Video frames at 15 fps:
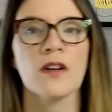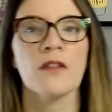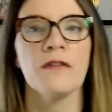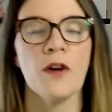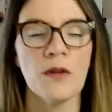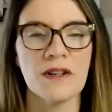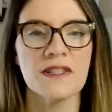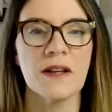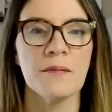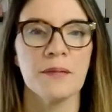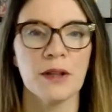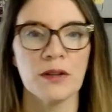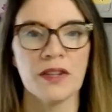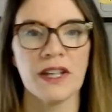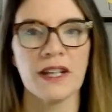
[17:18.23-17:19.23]
Focus on
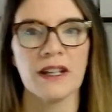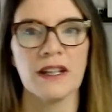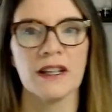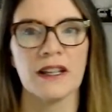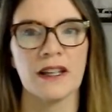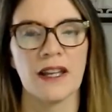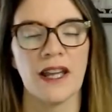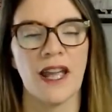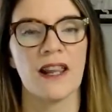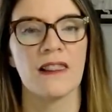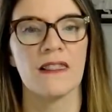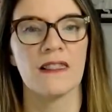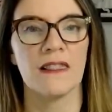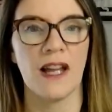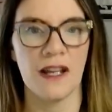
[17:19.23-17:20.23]
building a
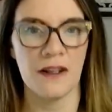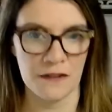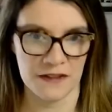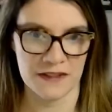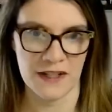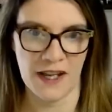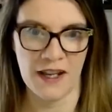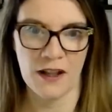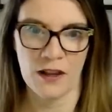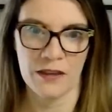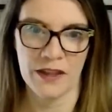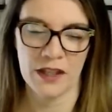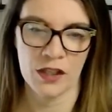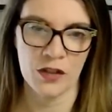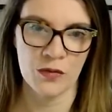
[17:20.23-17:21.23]
lifestyle
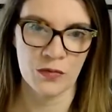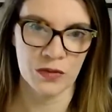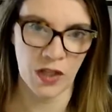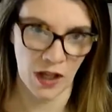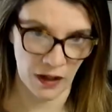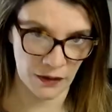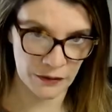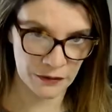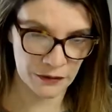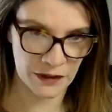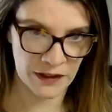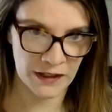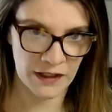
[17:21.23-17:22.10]
that you love